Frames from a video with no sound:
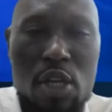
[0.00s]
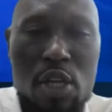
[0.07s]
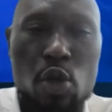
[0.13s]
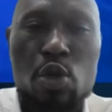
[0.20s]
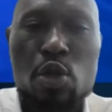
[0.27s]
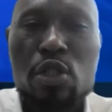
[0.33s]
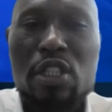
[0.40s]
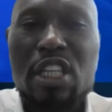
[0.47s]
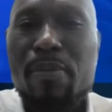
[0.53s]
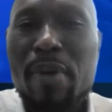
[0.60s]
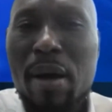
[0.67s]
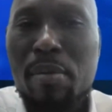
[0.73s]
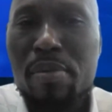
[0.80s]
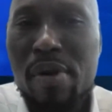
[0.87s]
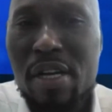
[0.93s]
So you need to keep
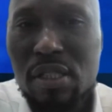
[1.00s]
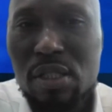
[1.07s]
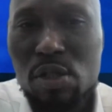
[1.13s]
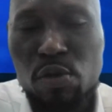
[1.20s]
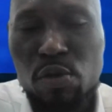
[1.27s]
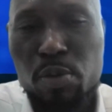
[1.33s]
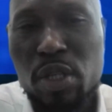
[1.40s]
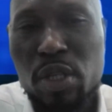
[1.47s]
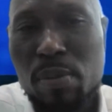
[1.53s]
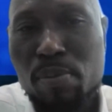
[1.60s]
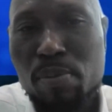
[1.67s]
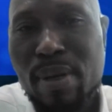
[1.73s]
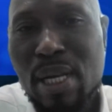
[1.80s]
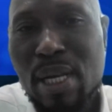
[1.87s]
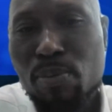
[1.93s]
abreast. You put a
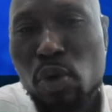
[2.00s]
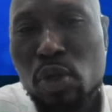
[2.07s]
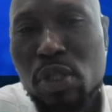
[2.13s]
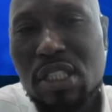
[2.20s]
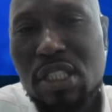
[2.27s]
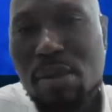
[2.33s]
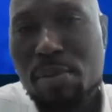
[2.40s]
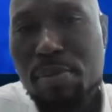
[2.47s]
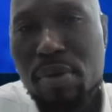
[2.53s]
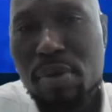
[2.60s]
process in